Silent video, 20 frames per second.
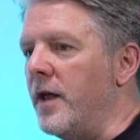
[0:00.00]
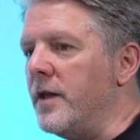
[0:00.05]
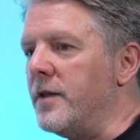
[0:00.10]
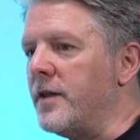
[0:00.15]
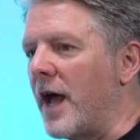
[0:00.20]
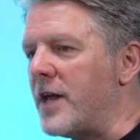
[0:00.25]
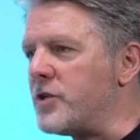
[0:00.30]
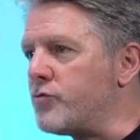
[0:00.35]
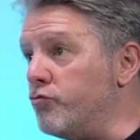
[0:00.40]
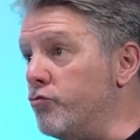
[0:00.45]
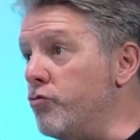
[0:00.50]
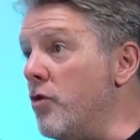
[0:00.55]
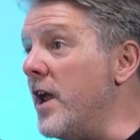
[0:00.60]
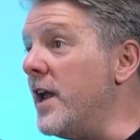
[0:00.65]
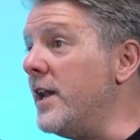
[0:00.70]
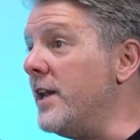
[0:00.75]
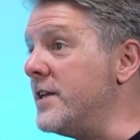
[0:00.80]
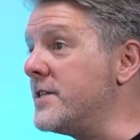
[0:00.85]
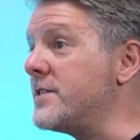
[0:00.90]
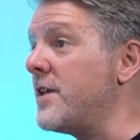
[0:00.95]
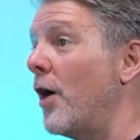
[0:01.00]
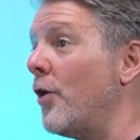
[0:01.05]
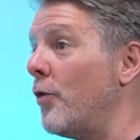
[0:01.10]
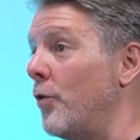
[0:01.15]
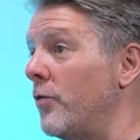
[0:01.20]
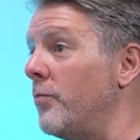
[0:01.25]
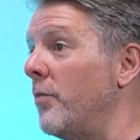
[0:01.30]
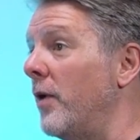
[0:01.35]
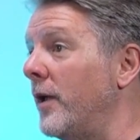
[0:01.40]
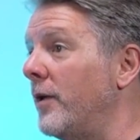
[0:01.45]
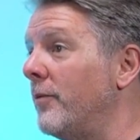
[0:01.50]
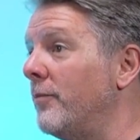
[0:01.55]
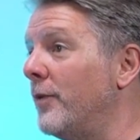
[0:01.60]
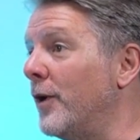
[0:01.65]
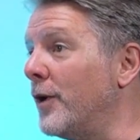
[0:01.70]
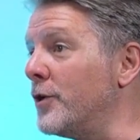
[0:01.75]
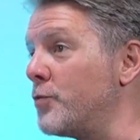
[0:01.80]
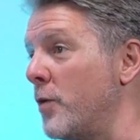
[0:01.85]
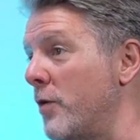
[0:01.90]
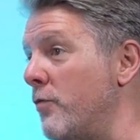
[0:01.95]
That's really stuck with me
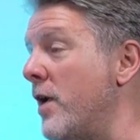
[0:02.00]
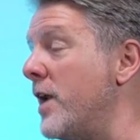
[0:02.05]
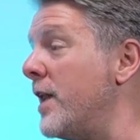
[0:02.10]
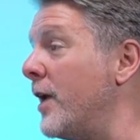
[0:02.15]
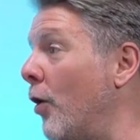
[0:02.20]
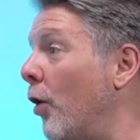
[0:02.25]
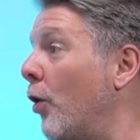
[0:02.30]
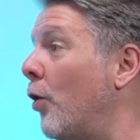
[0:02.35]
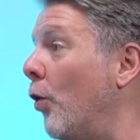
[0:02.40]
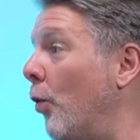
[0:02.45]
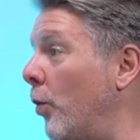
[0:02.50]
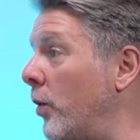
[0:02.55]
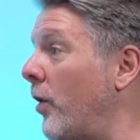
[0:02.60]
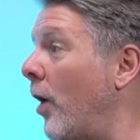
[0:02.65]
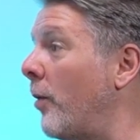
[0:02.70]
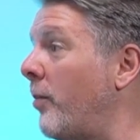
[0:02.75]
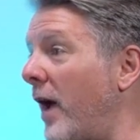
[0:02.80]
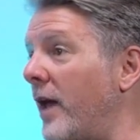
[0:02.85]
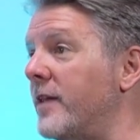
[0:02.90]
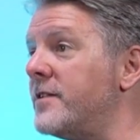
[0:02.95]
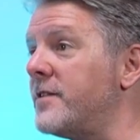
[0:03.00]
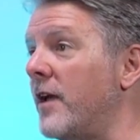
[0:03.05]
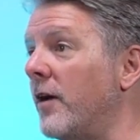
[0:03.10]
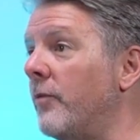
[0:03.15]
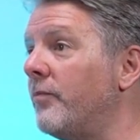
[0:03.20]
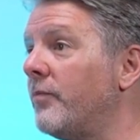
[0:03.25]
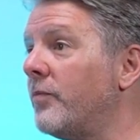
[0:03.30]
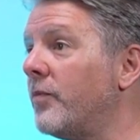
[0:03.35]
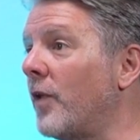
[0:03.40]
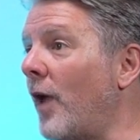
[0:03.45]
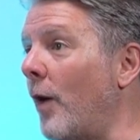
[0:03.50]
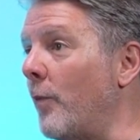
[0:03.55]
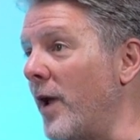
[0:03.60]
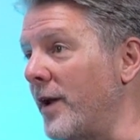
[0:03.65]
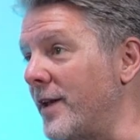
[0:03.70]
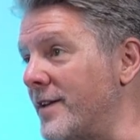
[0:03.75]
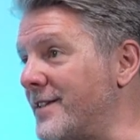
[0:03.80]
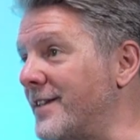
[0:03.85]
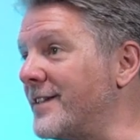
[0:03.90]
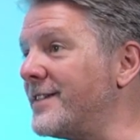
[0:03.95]
because we really got caught with our pants down, and we
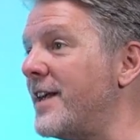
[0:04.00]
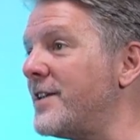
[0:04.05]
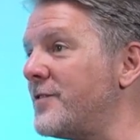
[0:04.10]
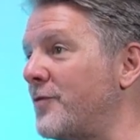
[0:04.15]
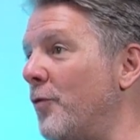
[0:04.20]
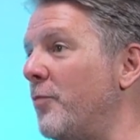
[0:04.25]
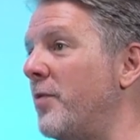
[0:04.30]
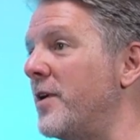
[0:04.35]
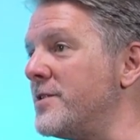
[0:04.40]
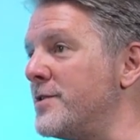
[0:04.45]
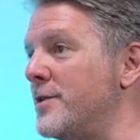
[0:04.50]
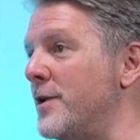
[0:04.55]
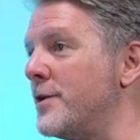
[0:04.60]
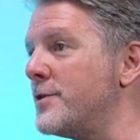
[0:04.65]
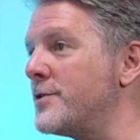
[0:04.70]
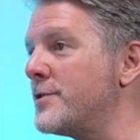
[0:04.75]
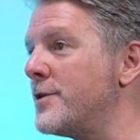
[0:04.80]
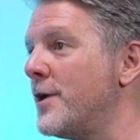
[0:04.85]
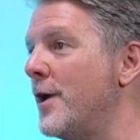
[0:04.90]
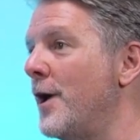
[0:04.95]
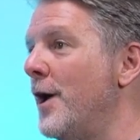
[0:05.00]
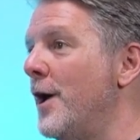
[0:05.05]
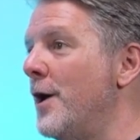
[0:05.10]
had a successful business,